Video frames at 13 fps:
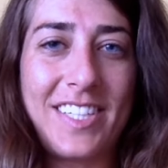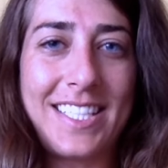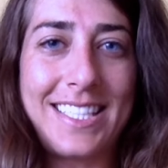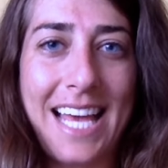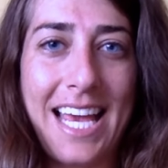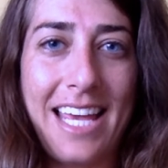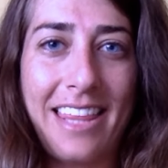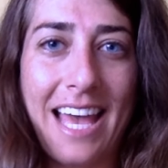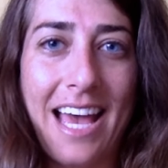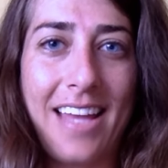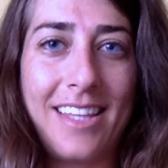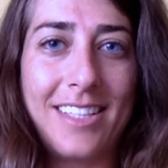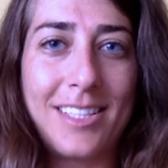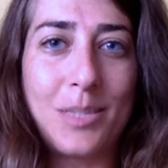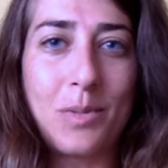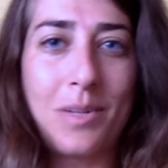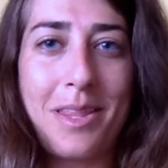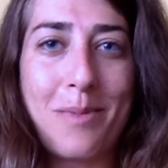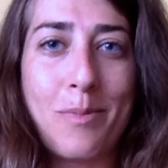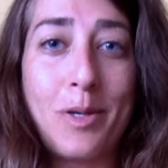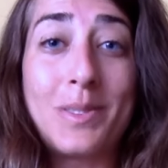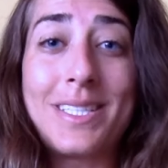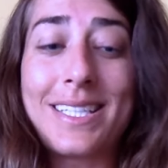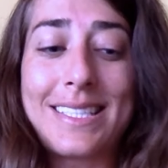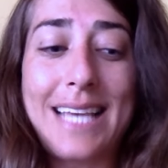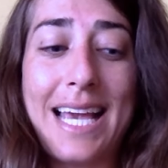to say that this is one of the most
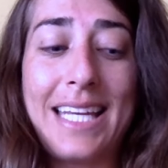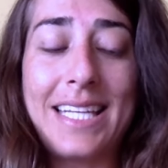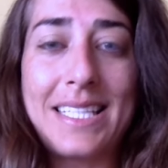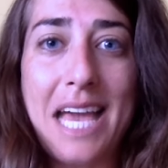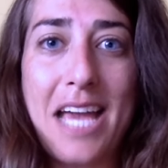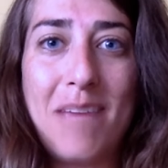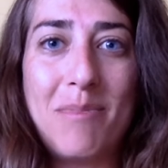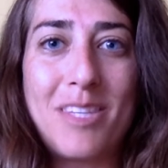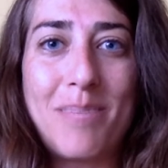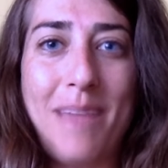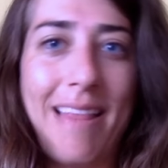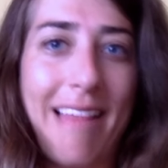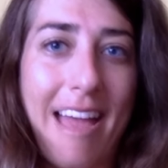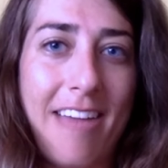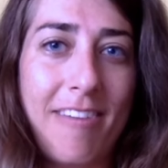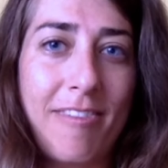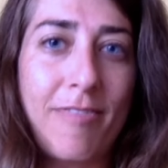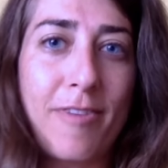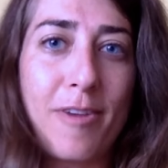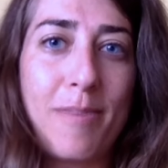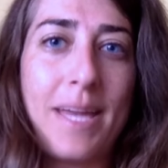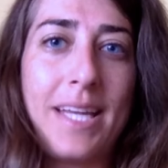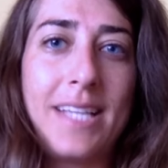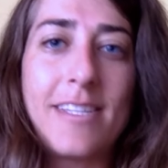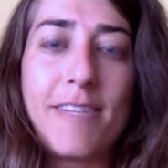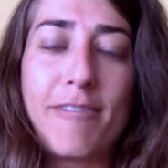exciting times in my life for
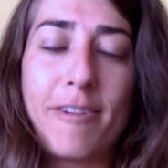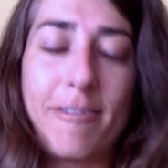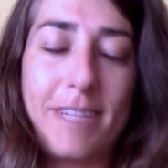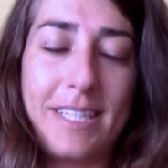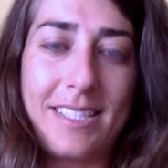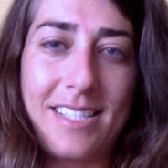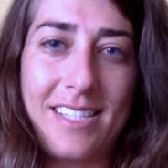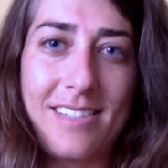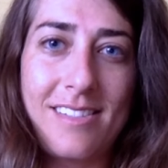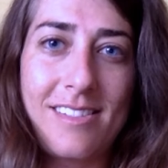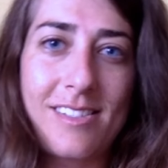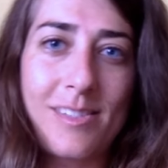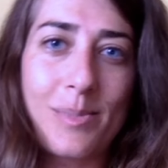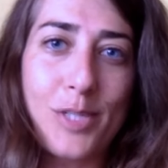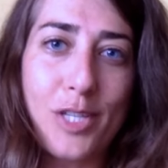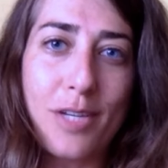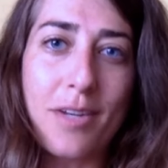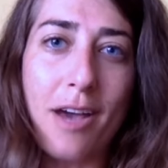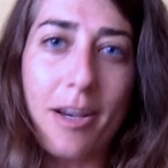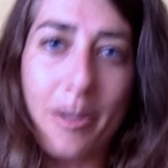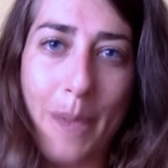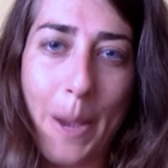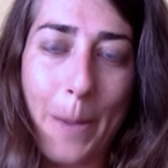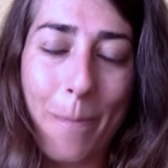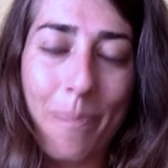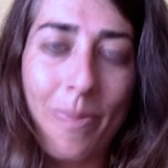many different reasons, which I'll talk
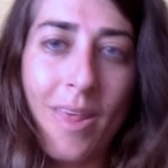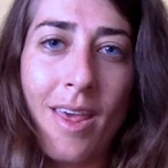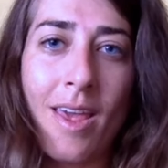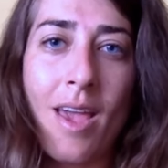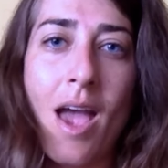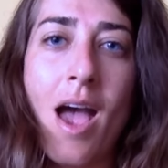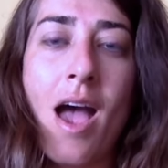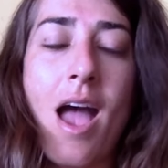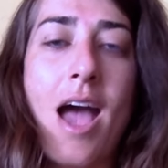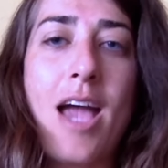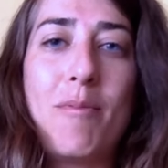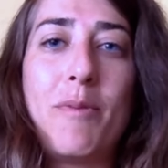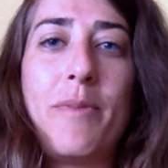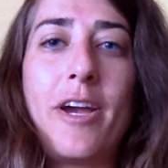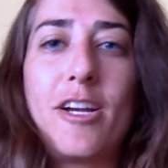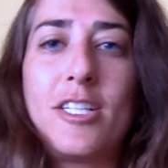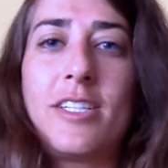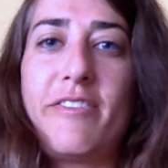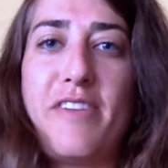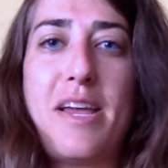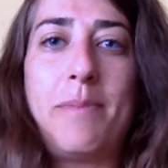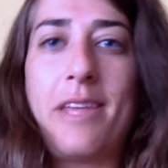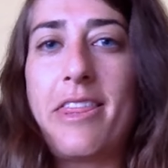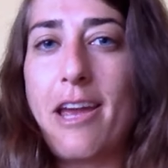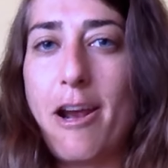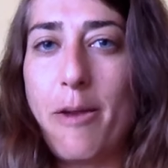about. I'm a marriage and family
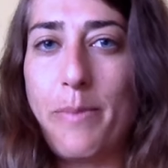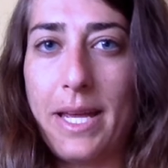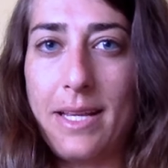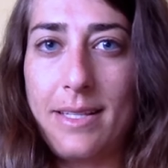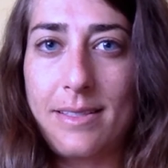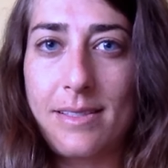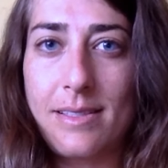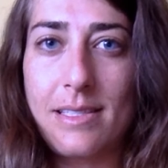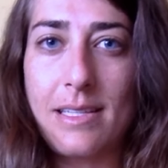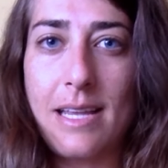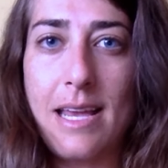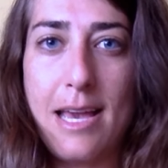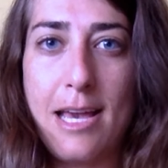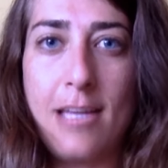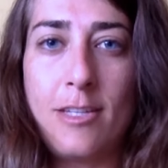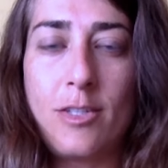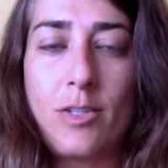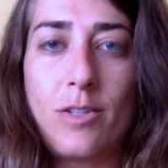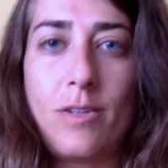therapist, and